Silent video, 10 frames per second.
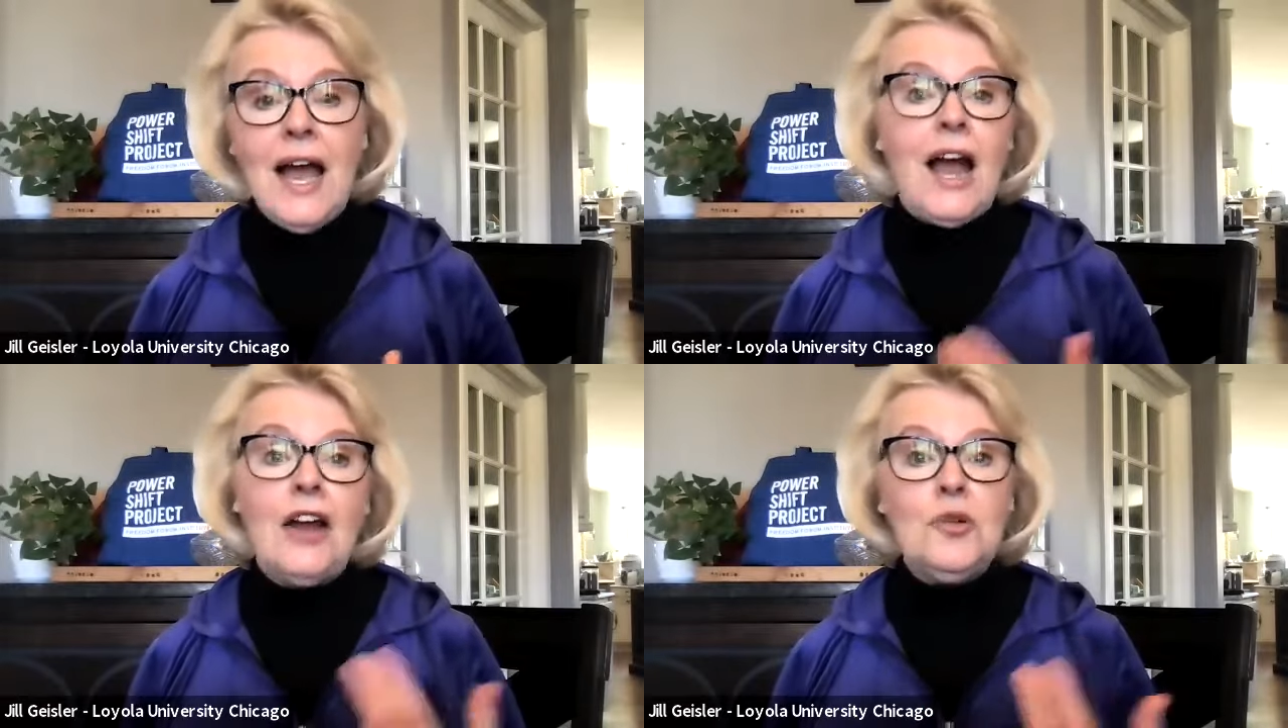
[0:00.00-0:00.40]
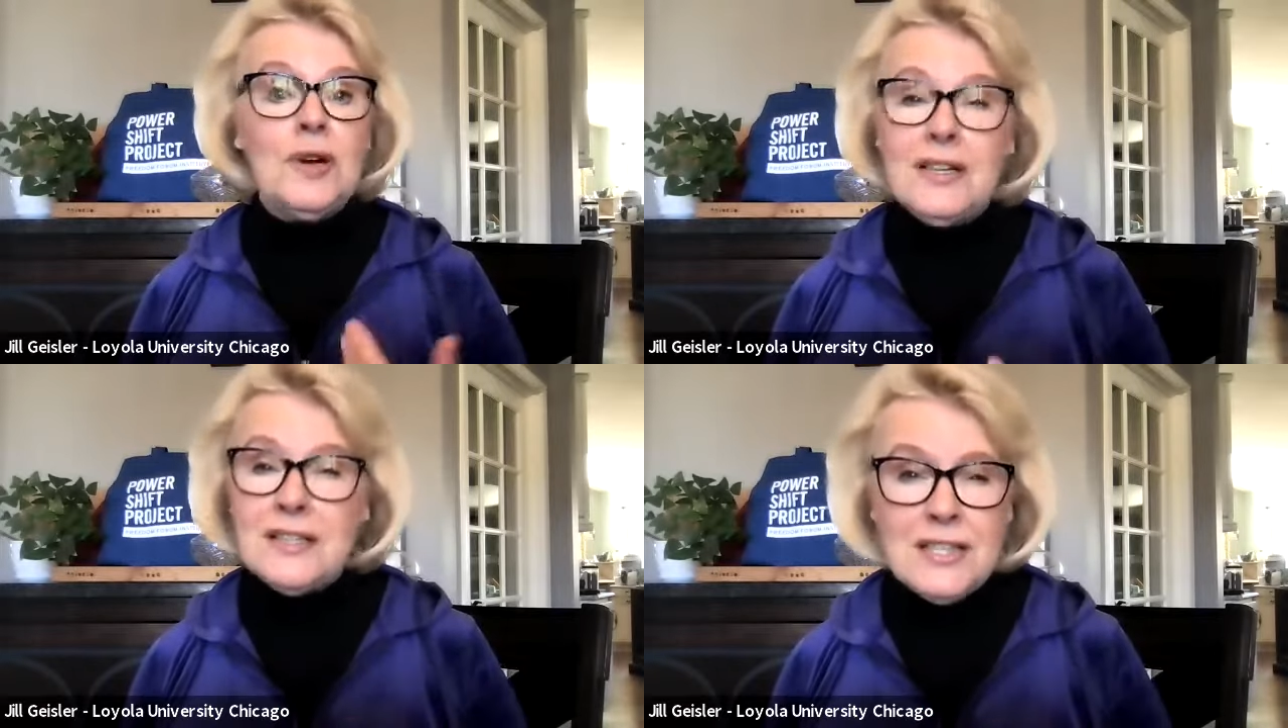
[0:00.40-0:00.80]
Are you
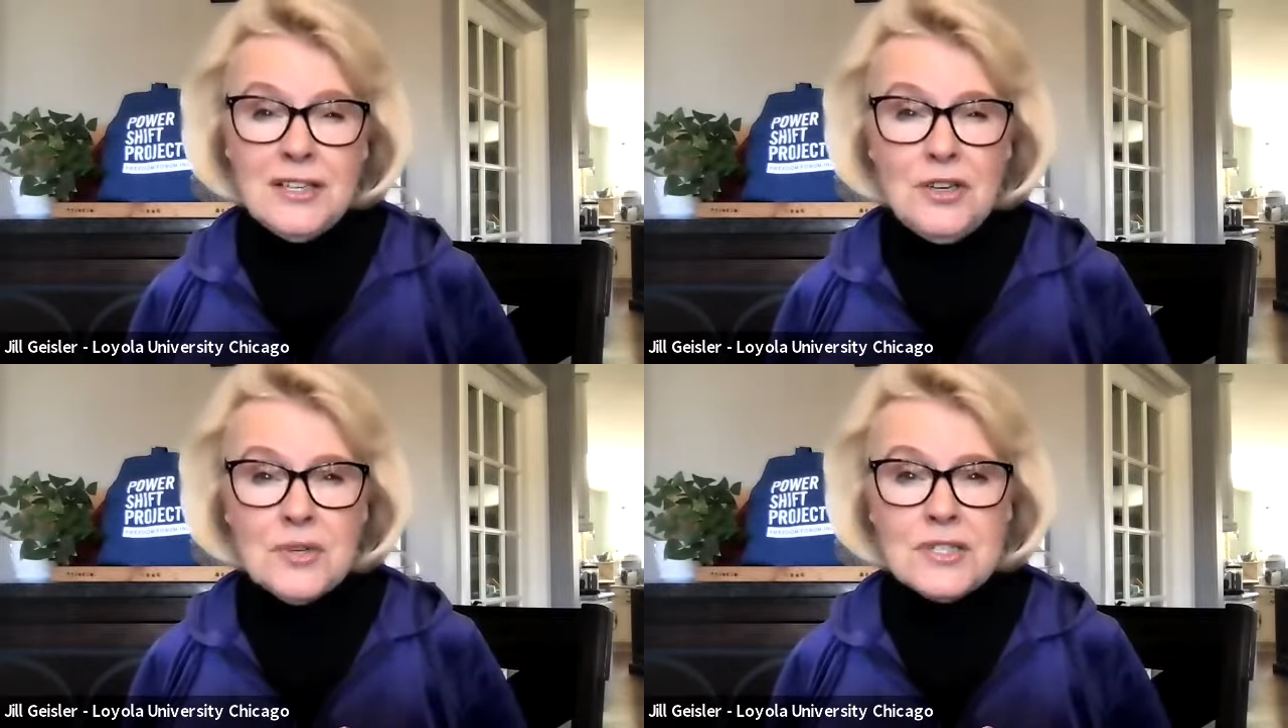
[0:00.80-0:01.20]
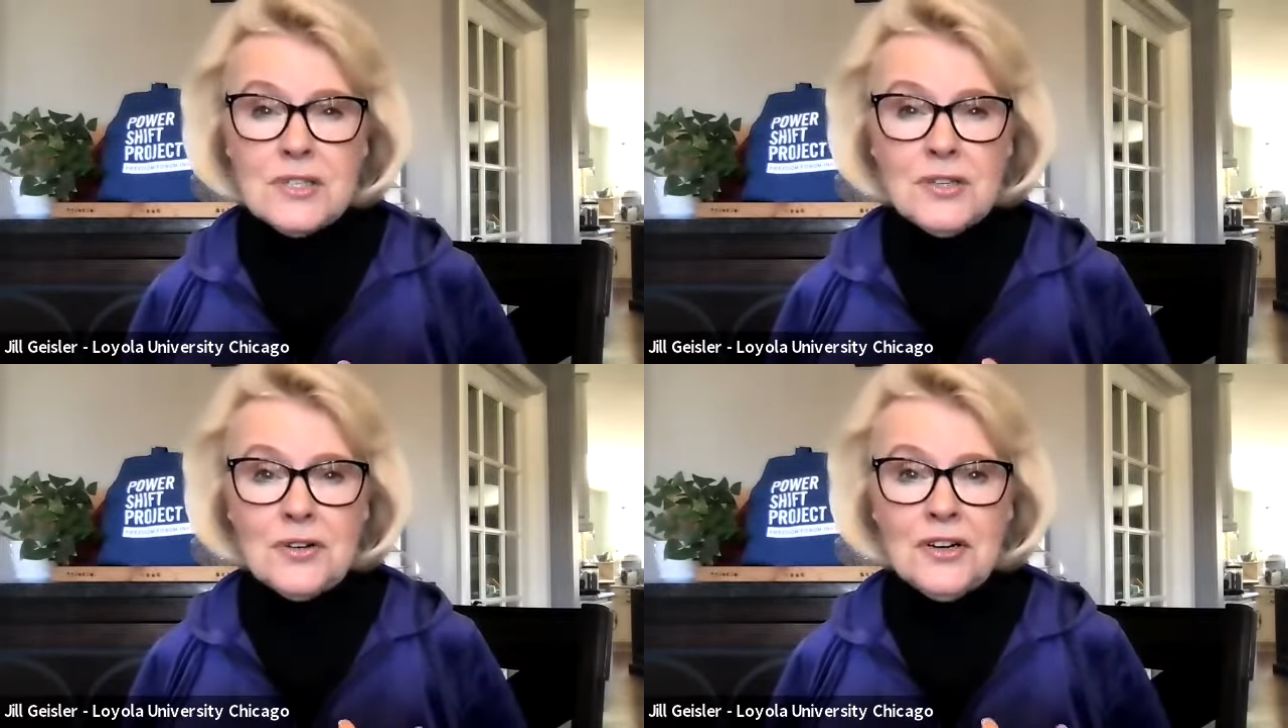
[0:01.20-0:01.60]
a continuous
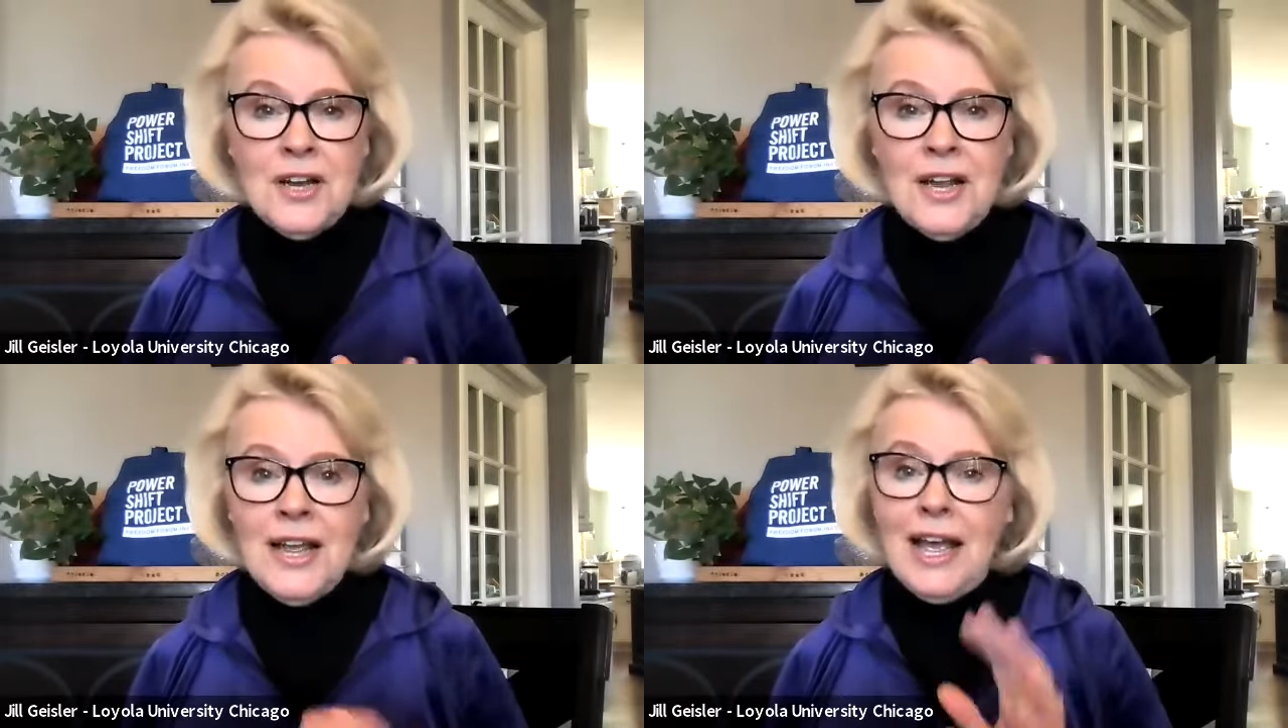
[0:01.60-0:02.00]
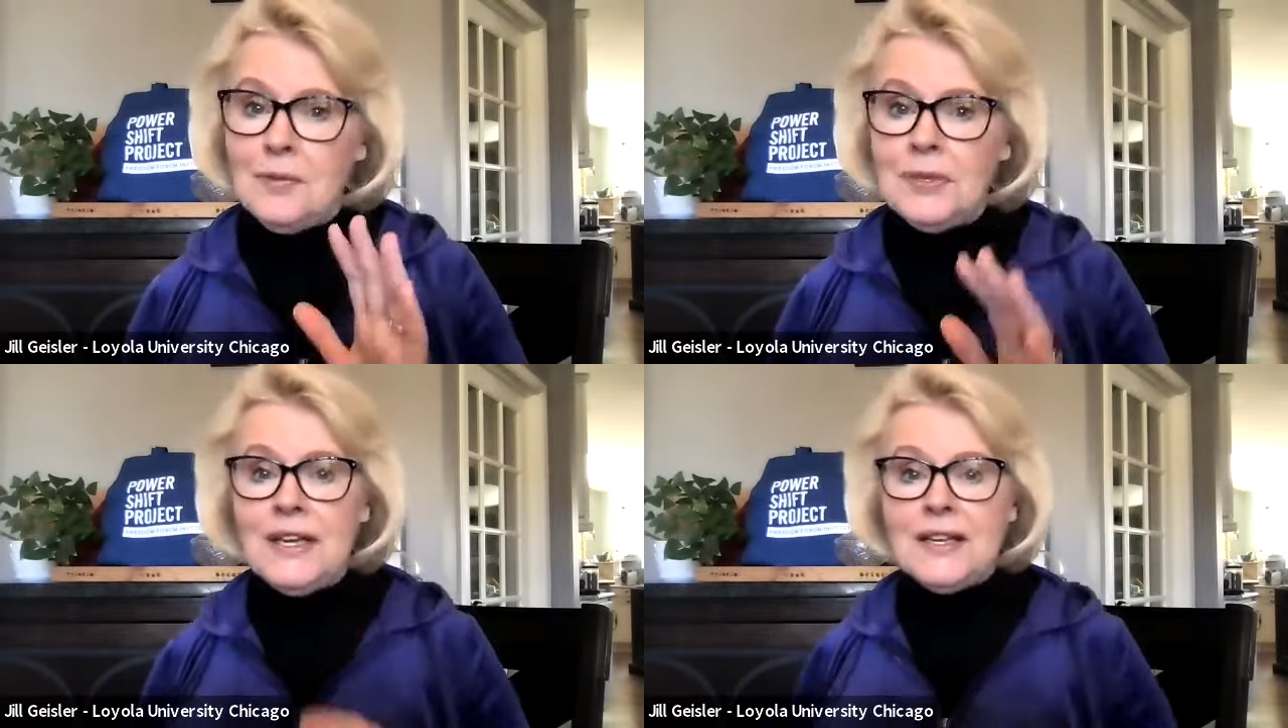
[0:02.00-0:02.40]
learner?
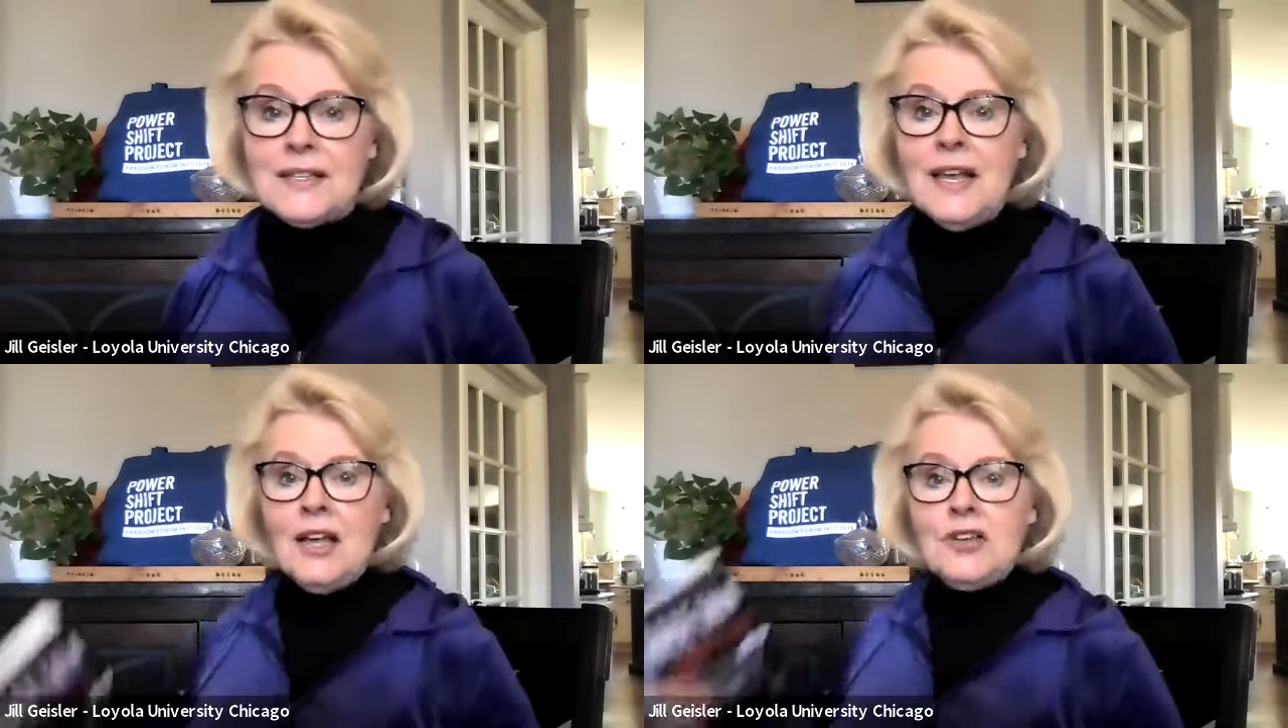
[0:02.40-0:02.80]
And please